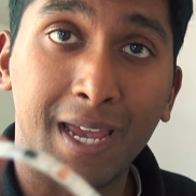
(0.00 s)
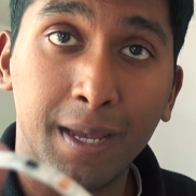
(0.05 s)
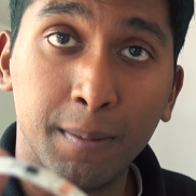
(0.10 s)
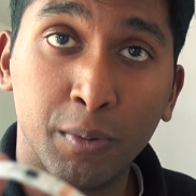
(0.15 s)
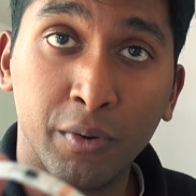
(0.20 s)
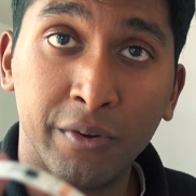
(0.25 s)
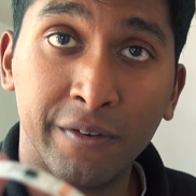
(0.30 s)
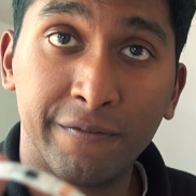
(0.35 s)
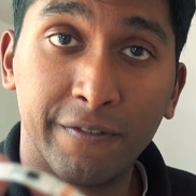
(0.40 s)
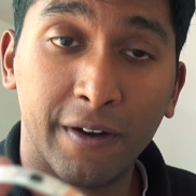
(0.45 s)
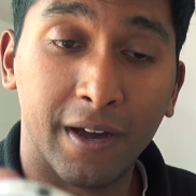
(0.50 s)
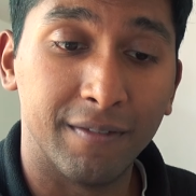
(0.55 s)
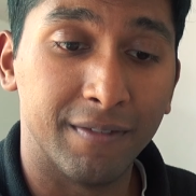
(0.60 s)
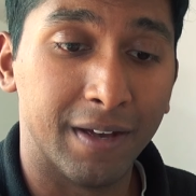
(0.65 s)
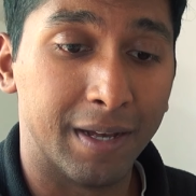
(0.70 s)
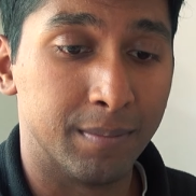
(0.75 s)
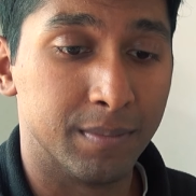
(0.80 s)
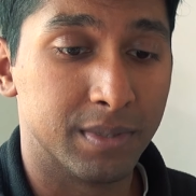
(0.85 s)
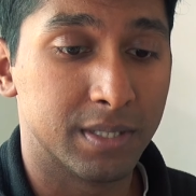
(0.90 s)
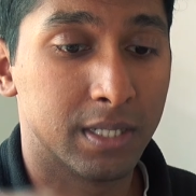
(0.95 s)
8.5
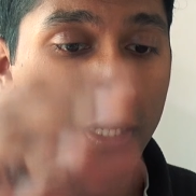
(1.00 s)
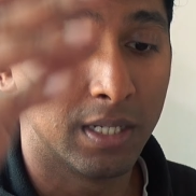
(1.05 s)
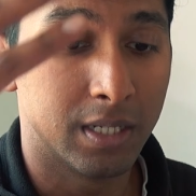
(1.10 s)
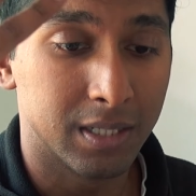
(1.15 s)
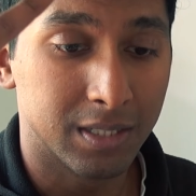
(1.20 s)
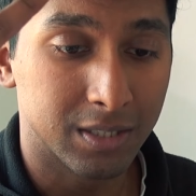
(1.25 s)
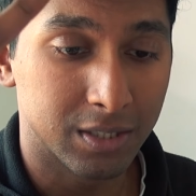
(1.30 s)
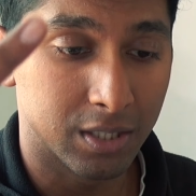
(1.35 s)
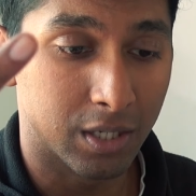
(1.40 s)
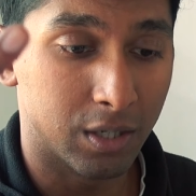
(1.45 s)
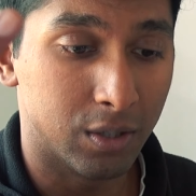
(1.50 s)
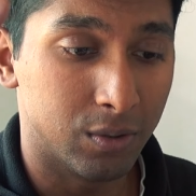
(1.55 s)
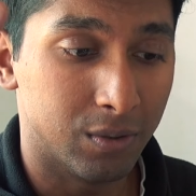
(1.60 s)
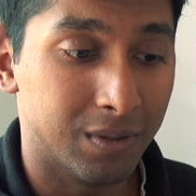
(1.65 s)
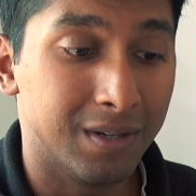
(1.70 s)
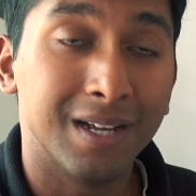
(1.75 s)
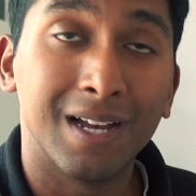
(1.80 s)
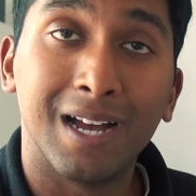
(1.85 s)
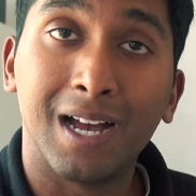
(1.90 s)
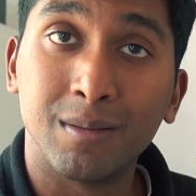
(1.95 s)
amps.
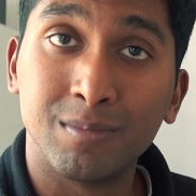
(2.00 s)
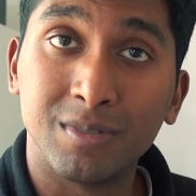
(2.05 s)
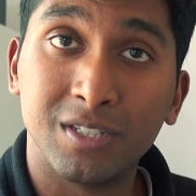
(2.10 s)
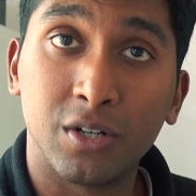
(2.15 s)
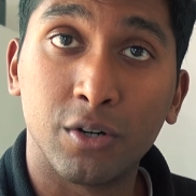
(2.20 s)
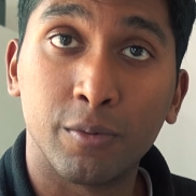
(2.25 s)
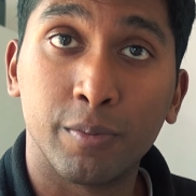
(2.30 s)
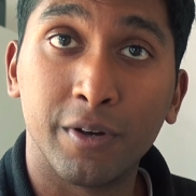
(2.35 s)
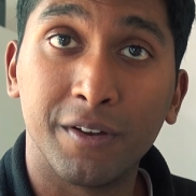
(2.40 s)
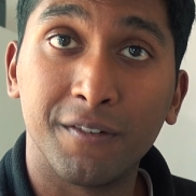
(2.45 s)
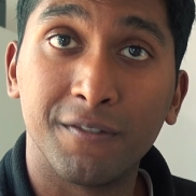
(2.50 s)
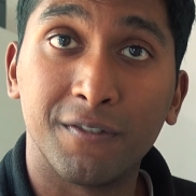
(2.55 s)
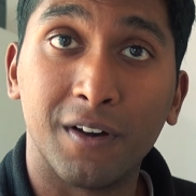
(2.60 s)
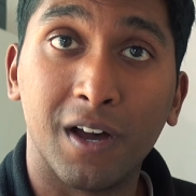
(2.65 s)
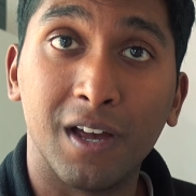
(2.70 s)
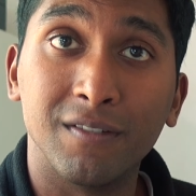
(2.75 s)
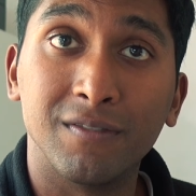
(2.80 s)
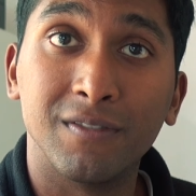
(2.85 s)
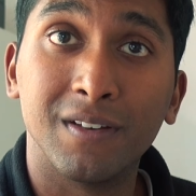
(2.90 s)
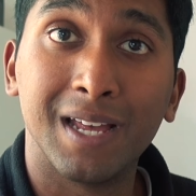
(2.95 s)
So I'm
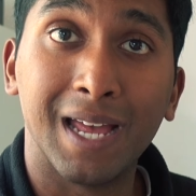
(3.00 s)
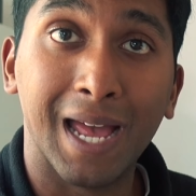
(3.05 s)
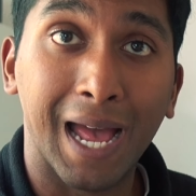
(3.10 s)
0.5